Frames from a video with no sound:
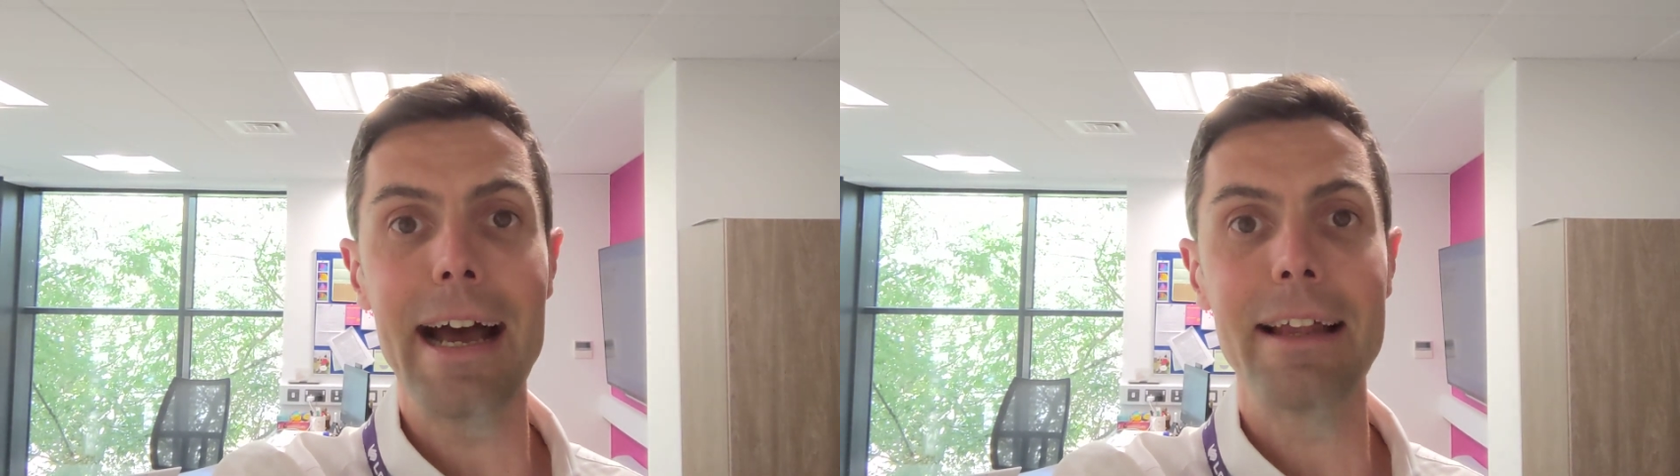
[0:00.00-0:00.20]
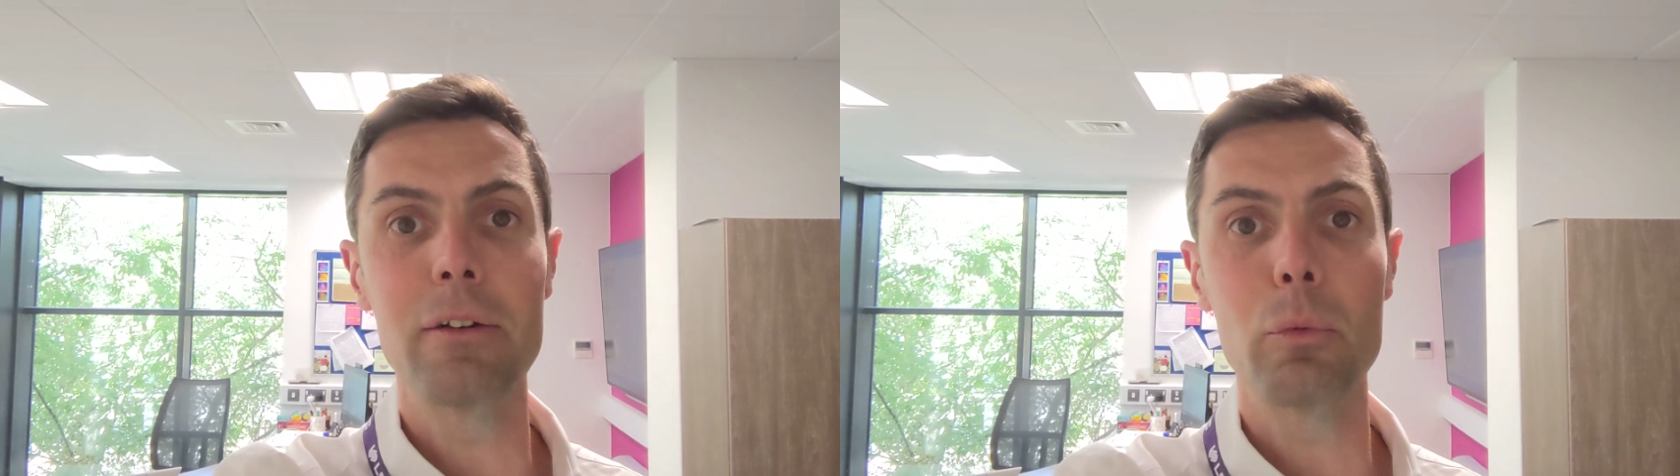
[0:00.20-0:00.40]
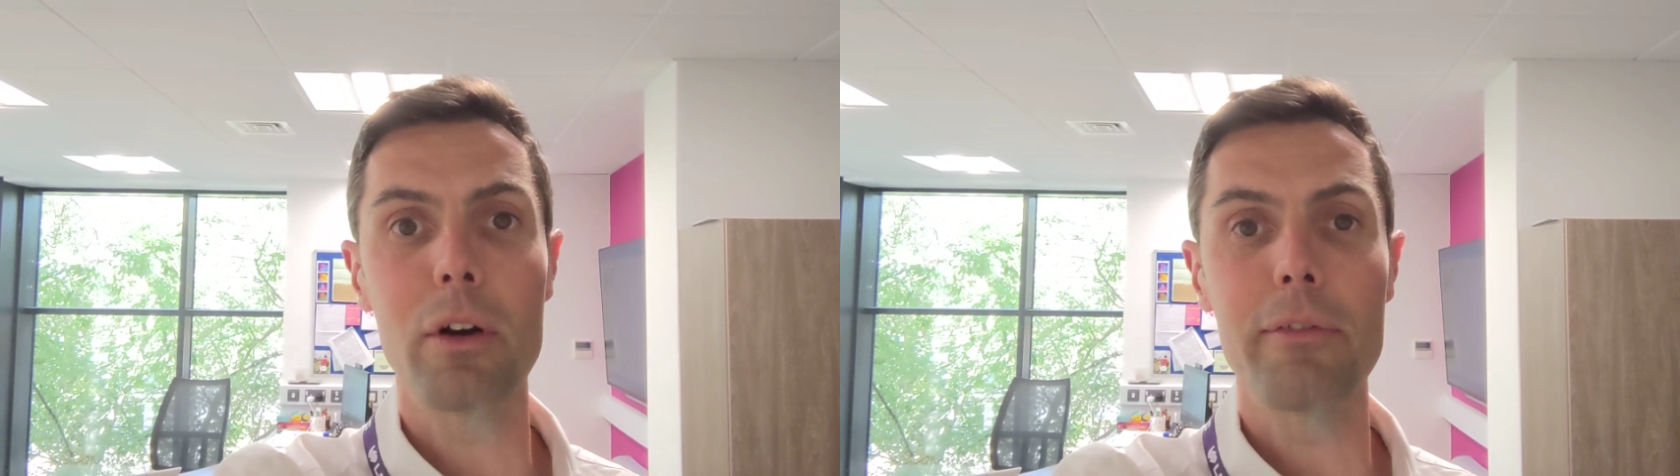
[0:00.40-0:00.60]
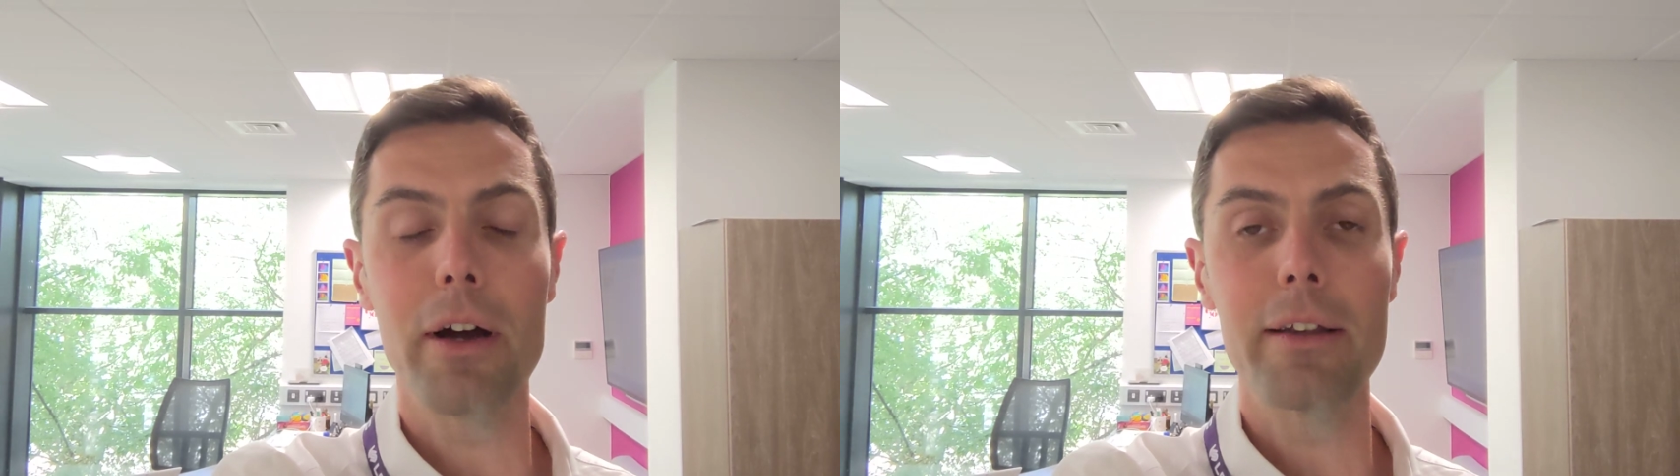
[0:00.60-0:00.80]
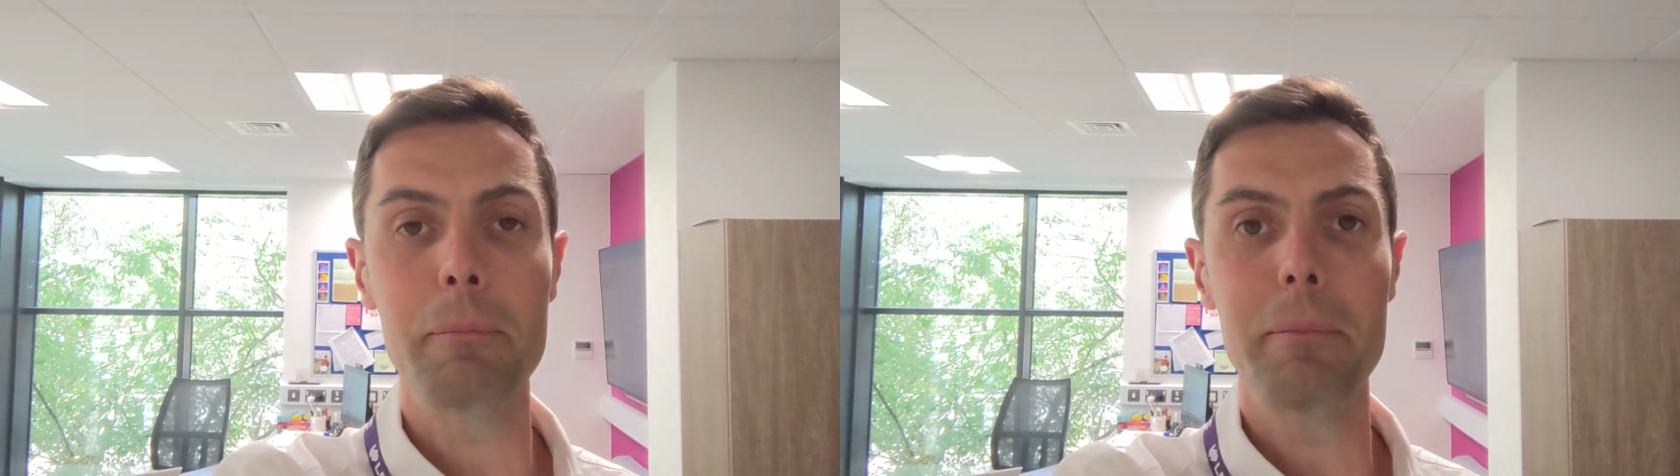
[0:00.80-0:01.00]
and one of
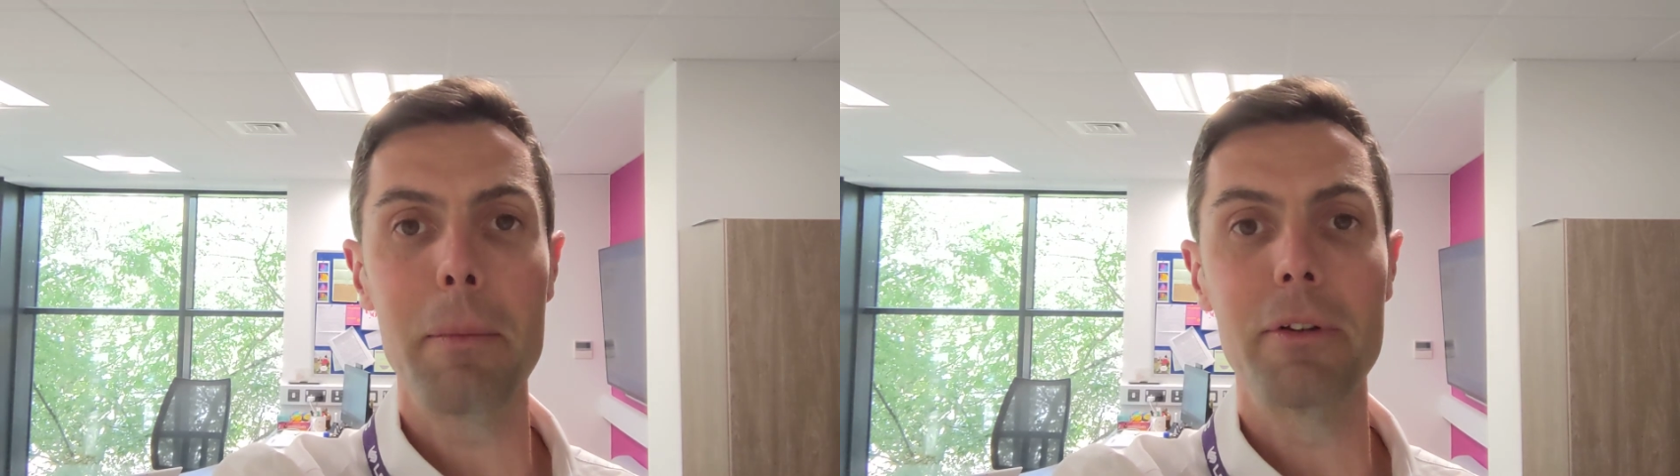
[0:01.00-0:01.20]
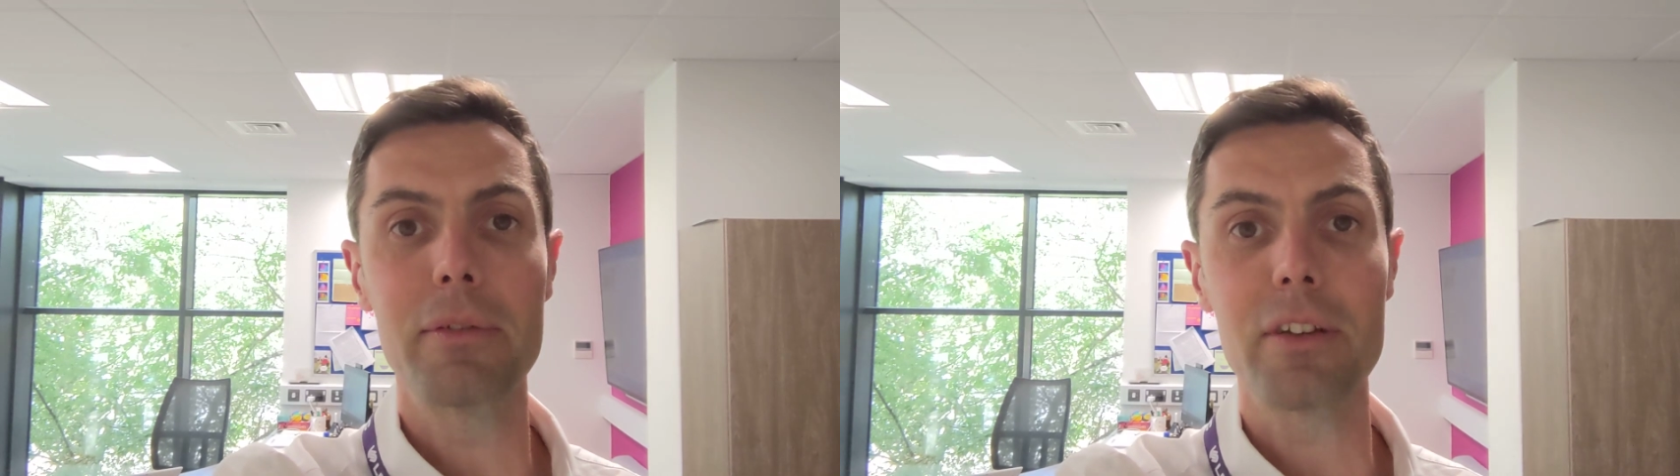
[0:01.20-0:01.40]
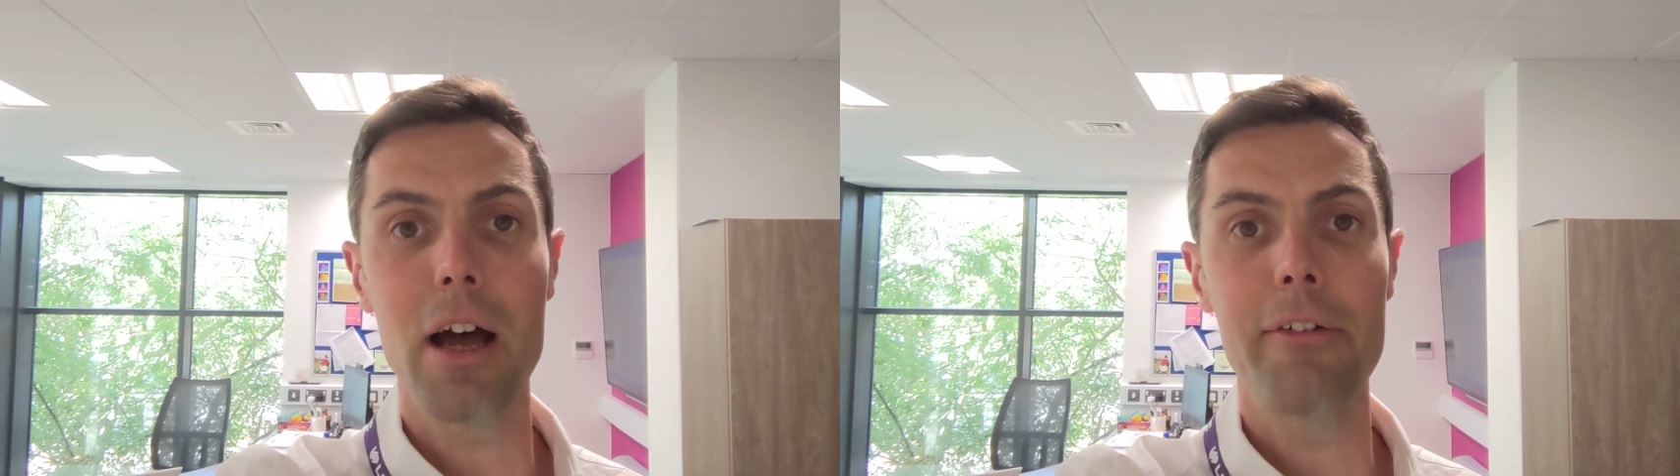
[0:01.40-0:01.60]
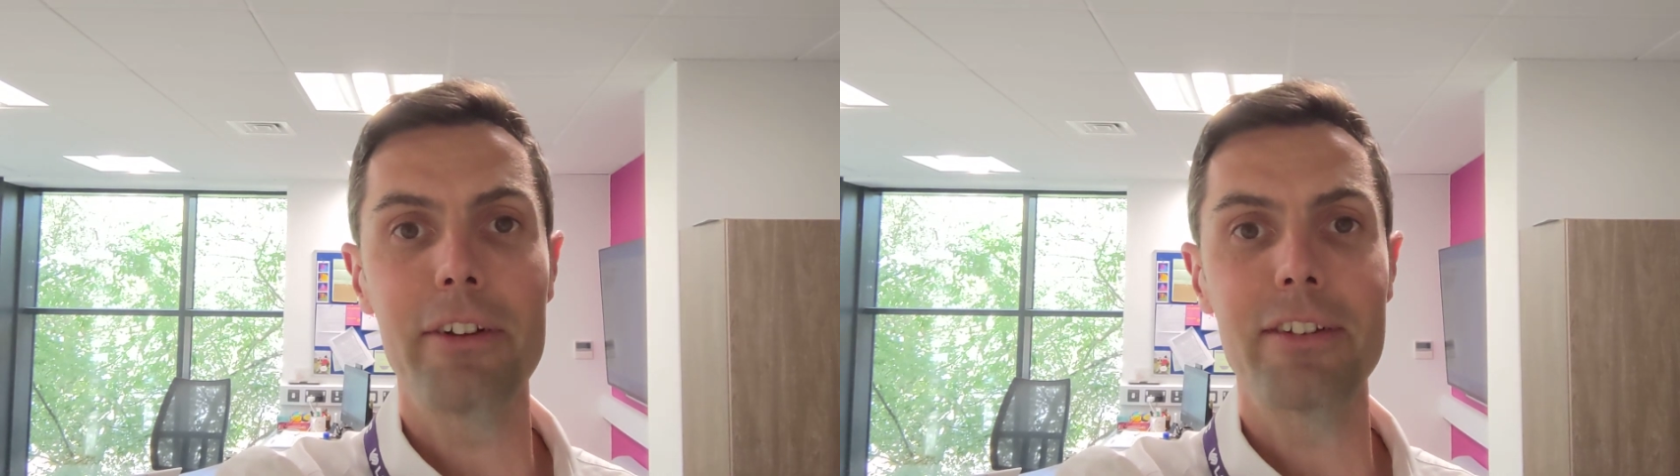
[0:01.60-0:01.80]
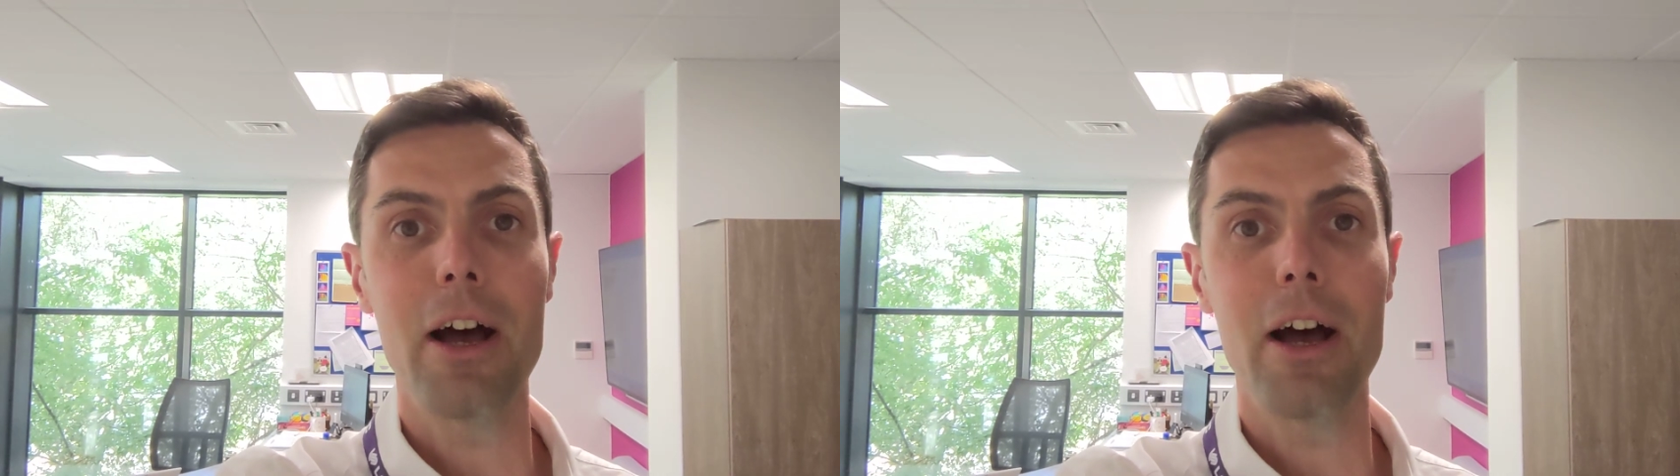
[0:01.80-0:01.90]
our members of staff as